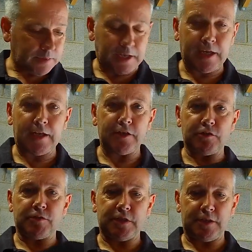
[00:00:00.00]
and as
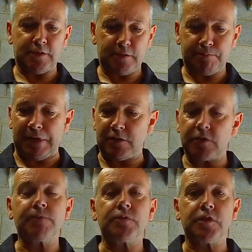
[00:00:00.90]
you'll see it's a
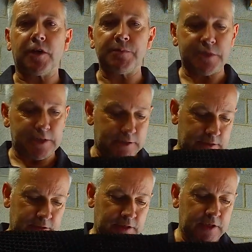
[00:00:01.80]
bench type
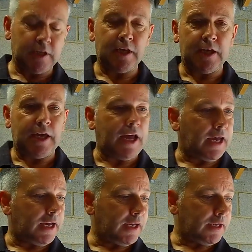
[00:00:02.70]
seat.
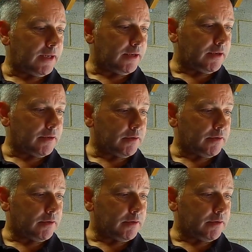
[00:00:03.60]
And